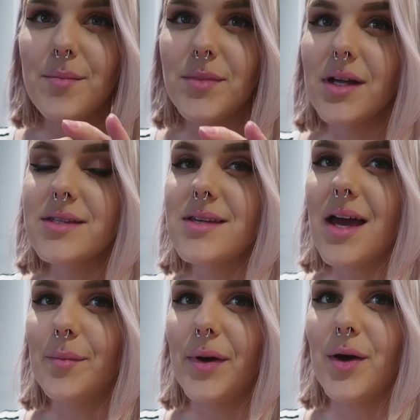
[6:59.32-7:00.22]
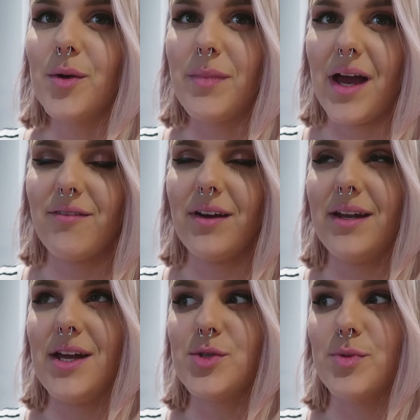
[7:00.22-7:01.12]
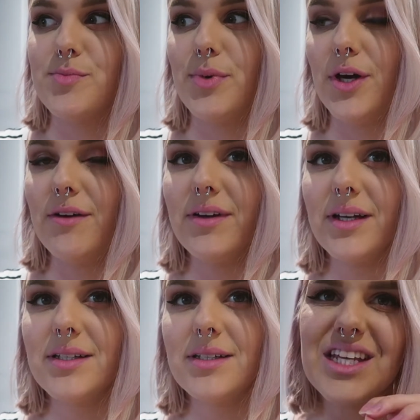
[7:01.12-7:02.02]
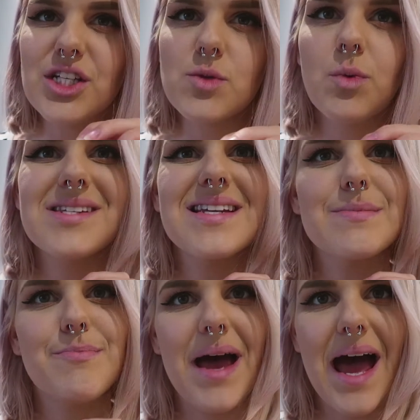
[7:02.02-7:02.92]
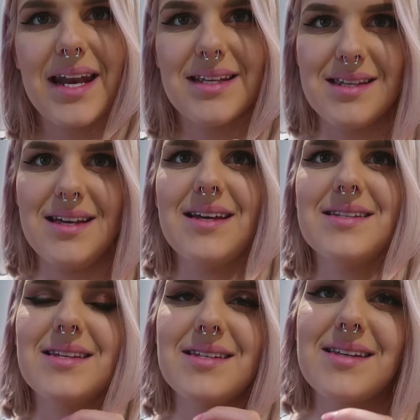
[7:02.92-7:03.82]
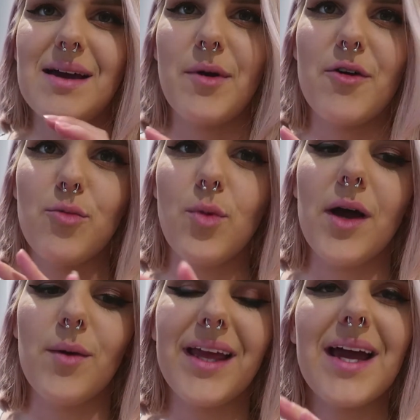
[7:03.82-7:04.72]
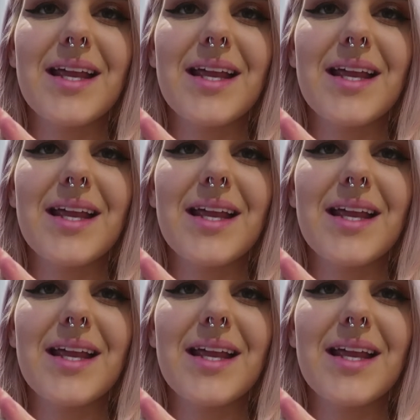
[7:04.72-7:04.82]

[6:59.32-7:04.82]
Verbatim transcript: I'm not saying my old MAC foundation was perfect. It just wasn't as bad as this. This is coming off way, like,